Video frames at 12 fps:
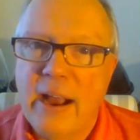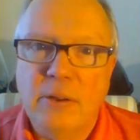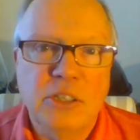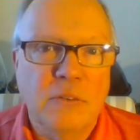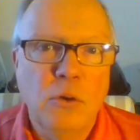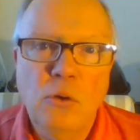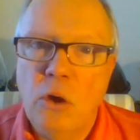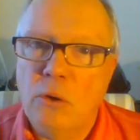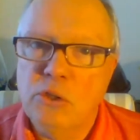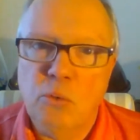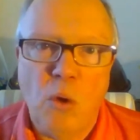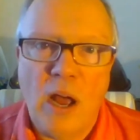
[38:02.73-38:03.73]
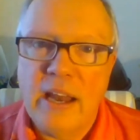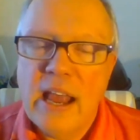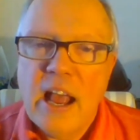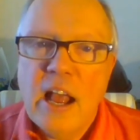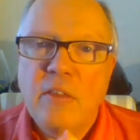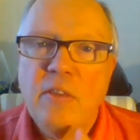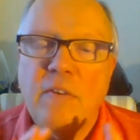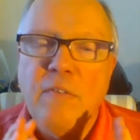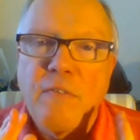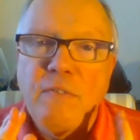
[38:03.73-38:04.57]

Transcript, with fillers: counts of who knows what, the